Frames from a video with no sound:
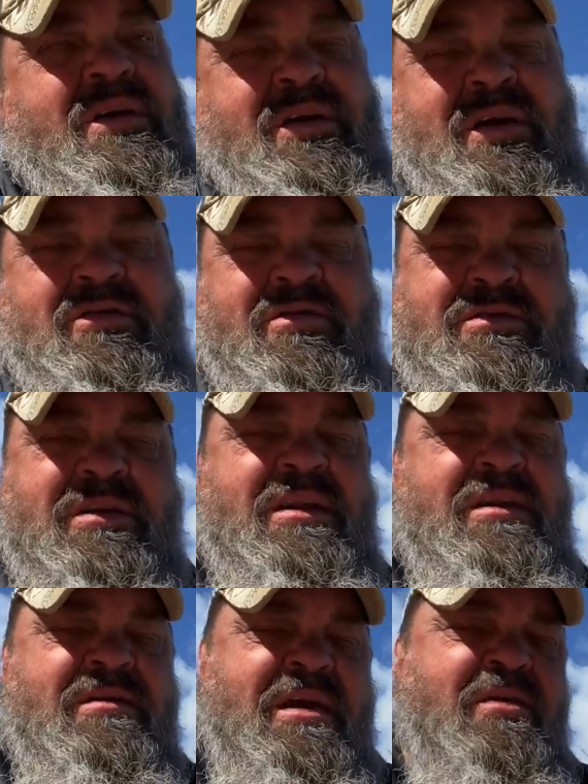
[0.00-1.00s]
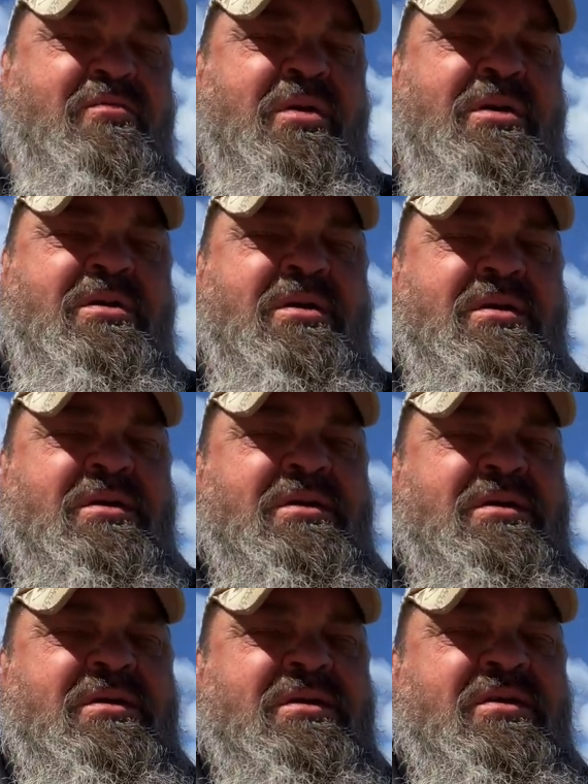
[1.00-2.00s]
I looked at it that way,
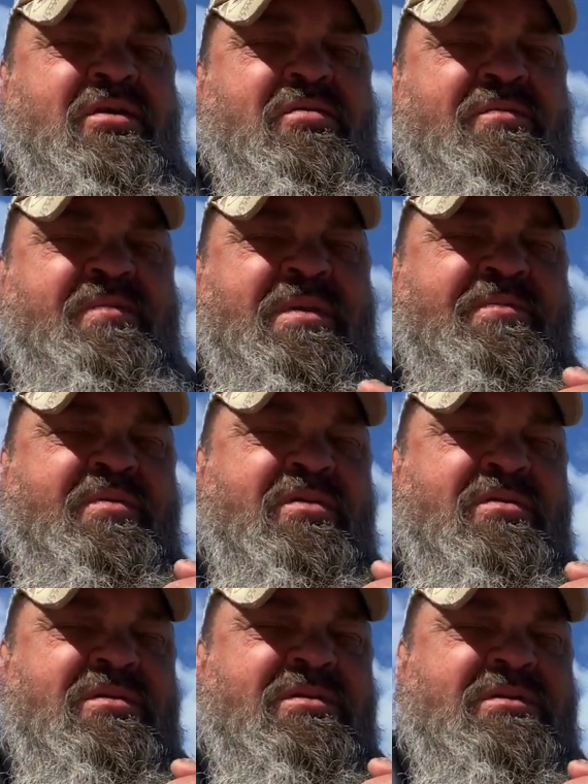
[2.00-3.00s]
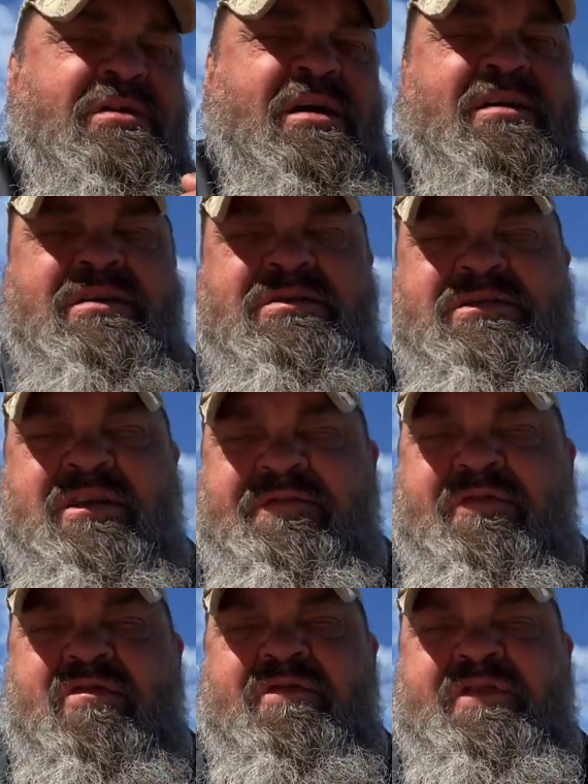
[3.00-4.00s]
you know, when people tell you
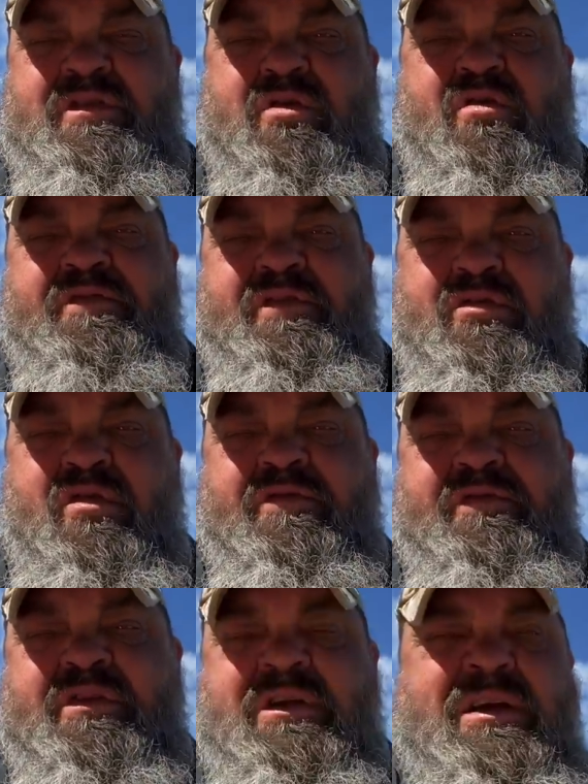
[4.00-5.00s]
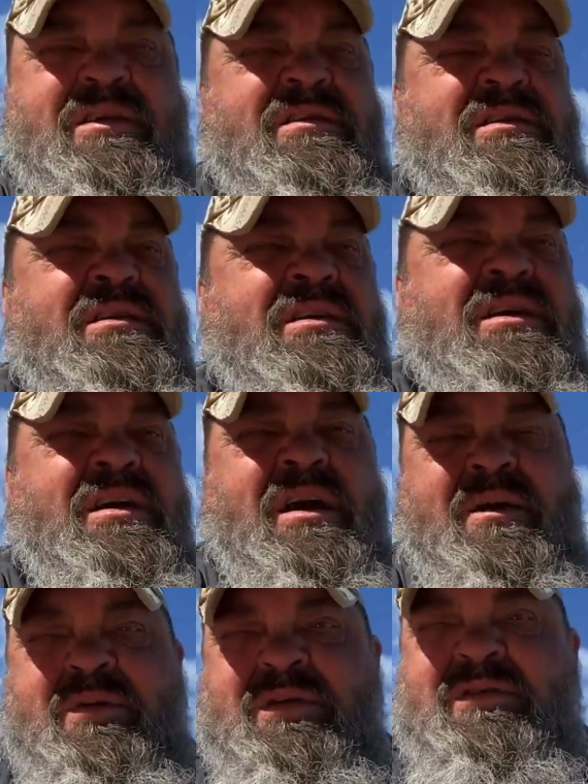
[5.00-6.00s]
stuff over and over and over again,
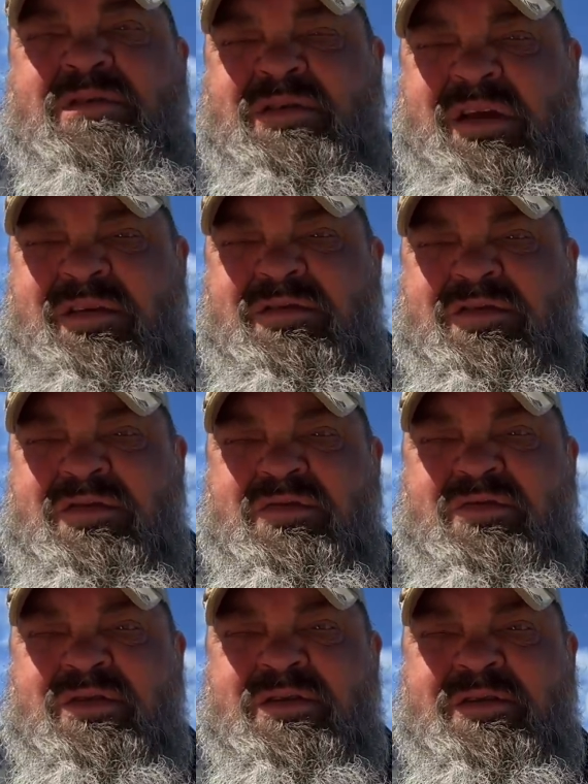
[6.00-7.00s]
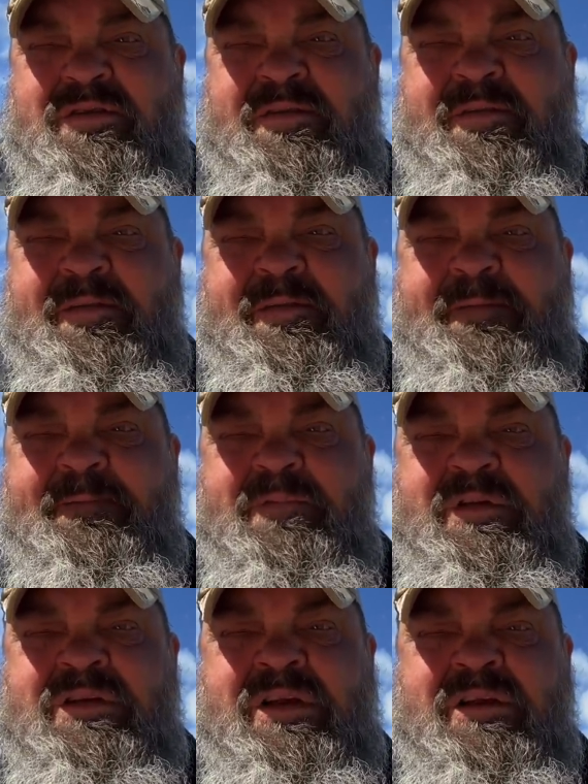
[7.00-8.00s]
I mean, you tend to
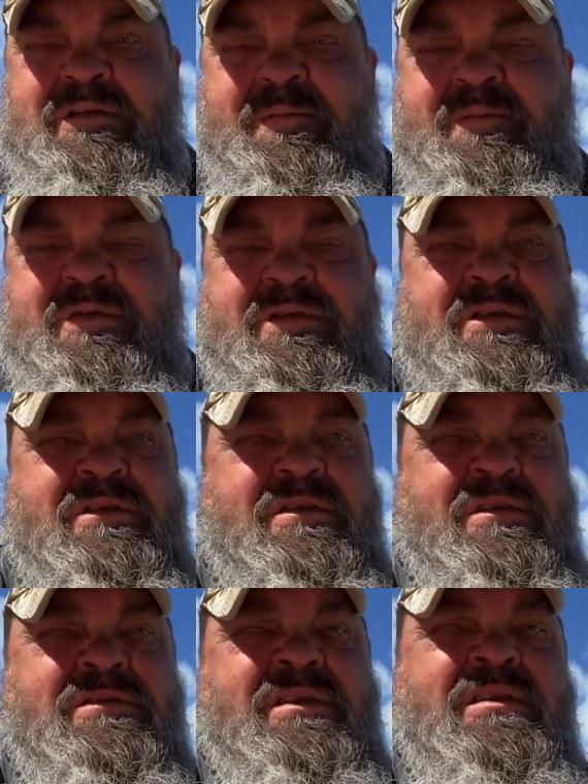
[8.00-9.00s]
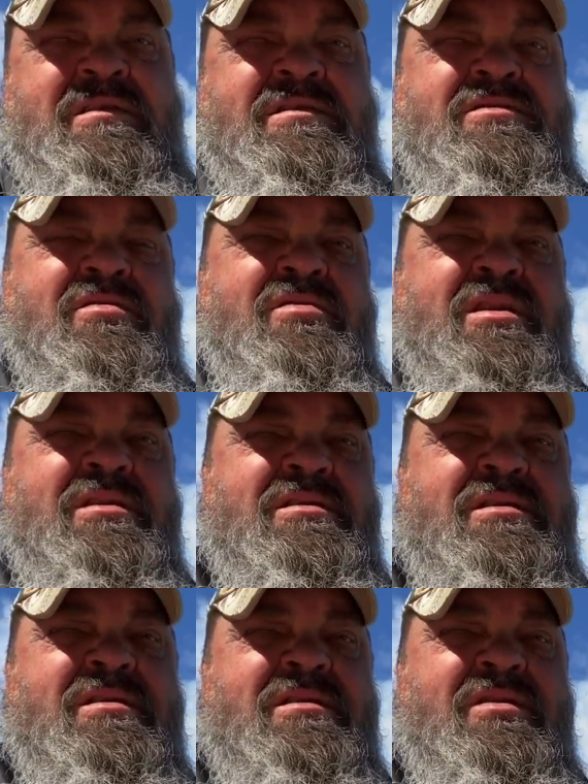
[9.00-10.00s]
sort of
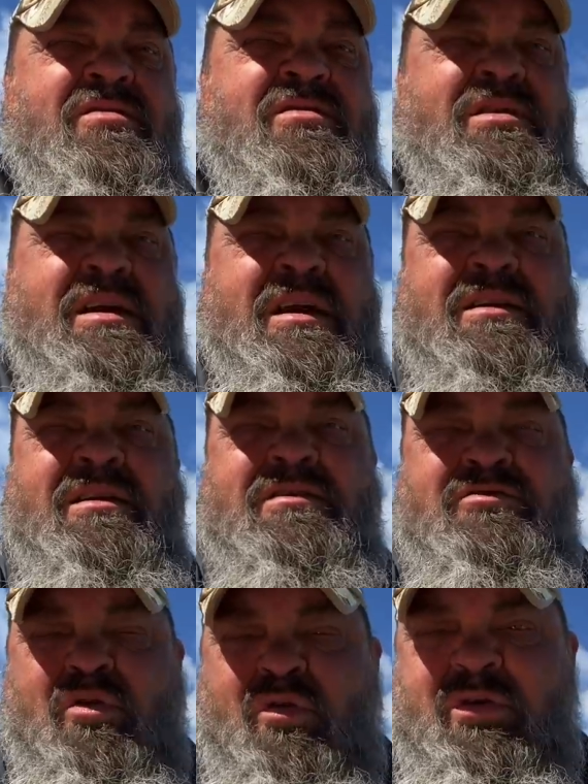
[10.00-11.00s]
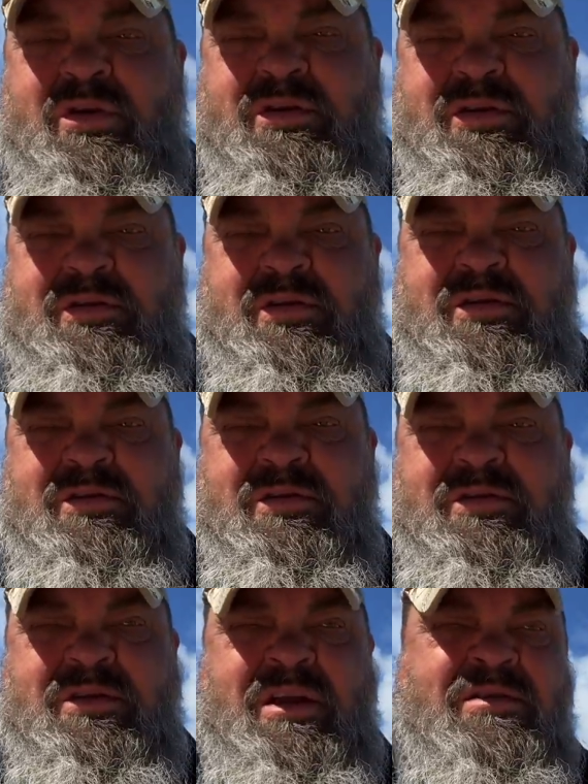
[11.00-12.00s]
like, you know, you can't ignore it.
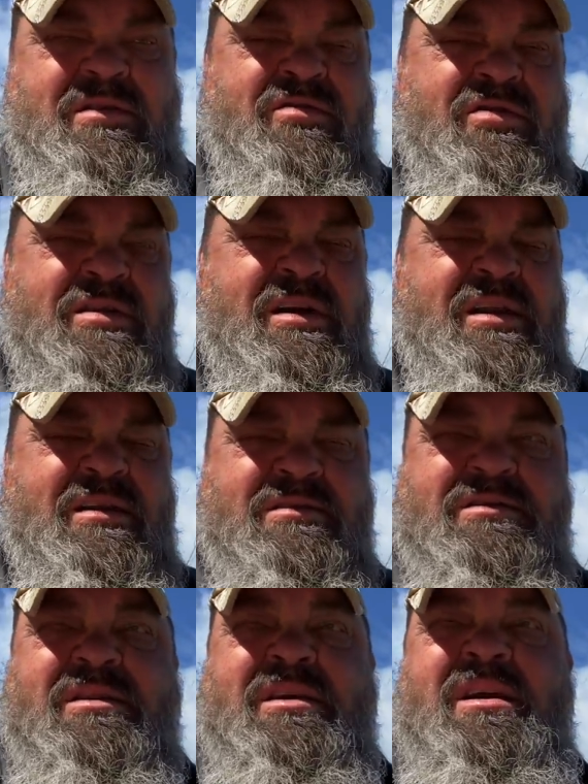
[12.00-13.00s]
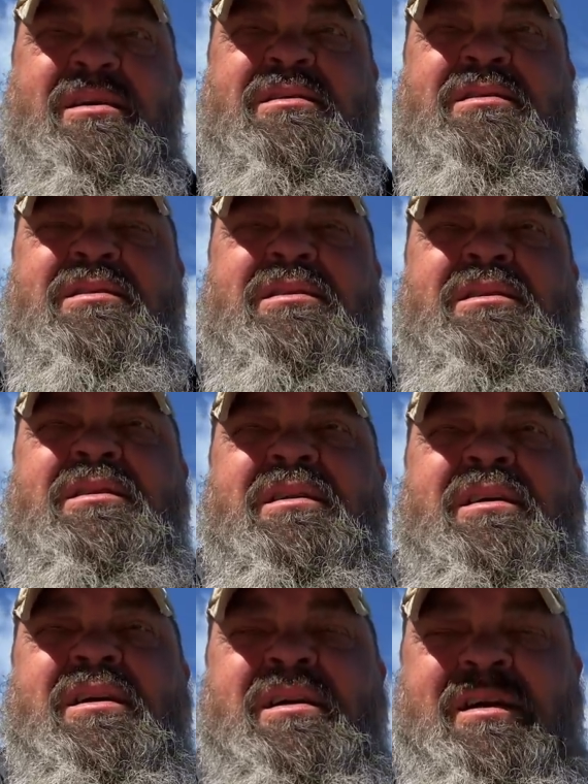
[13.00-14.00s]
You tend to look at it and say, yeah.
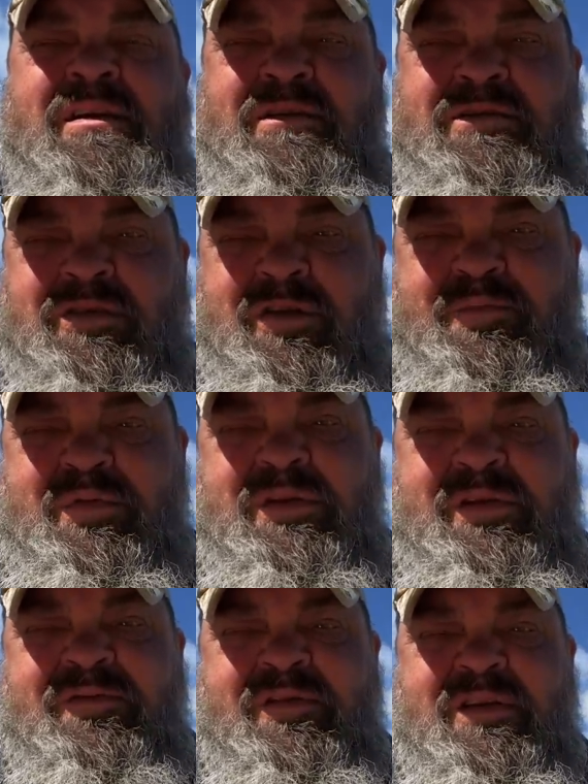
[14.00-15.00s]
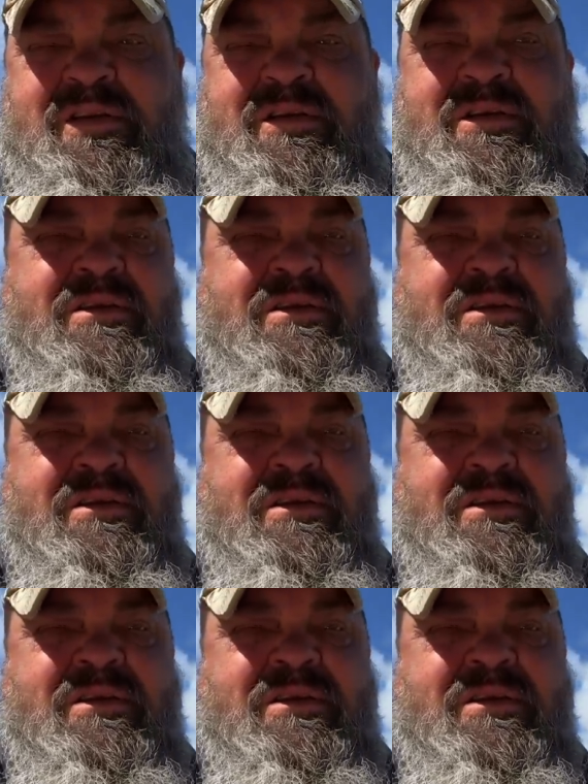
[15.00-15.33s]
And you start believing it.